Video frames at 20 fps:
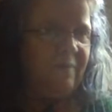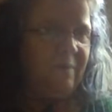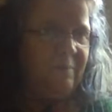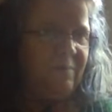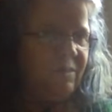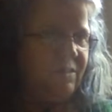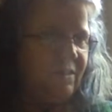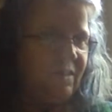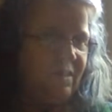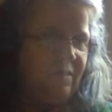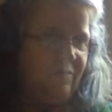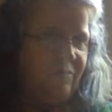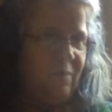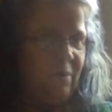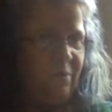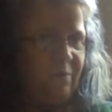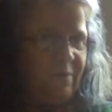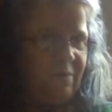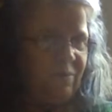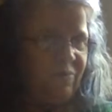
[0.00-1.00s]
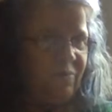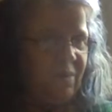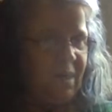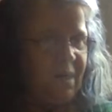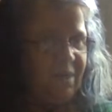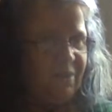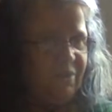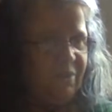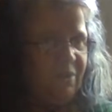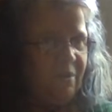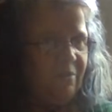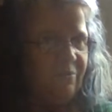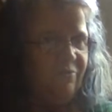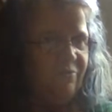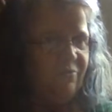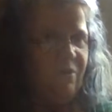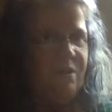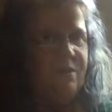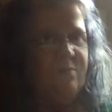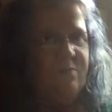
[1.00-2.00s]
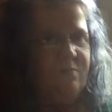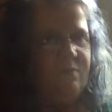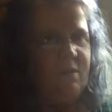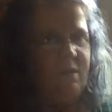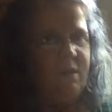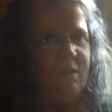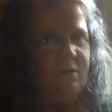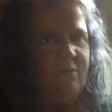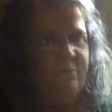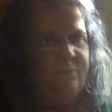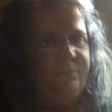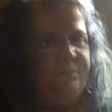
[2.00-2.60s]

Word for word: I'm just going to throw it in the trash, and I'll try, you know,